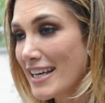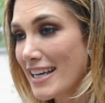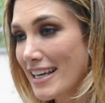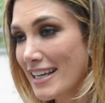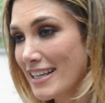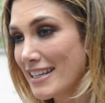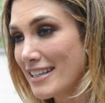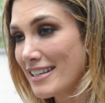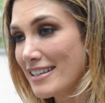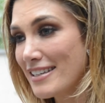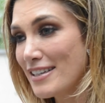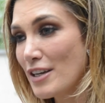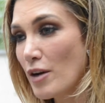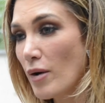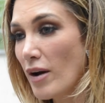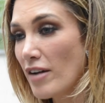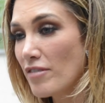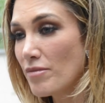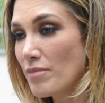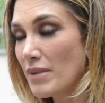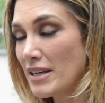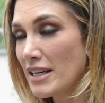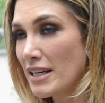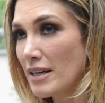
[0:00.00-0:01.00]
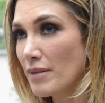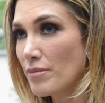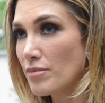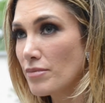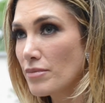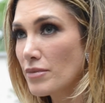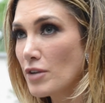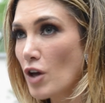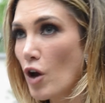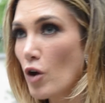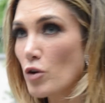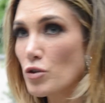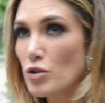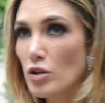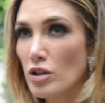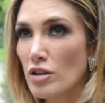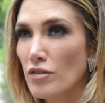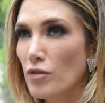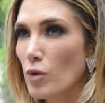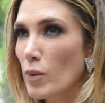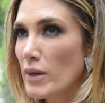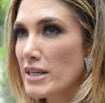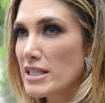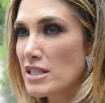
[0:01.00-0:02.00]
And, I've been a coach on The
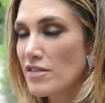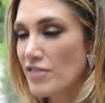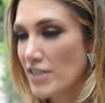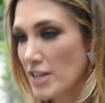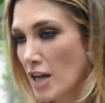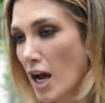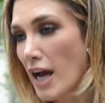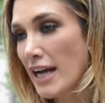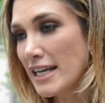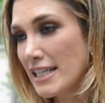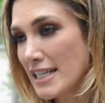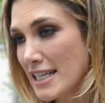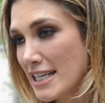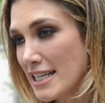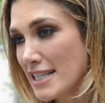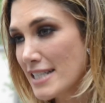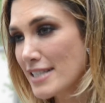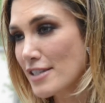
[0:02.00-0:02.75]
Voice for 9 years.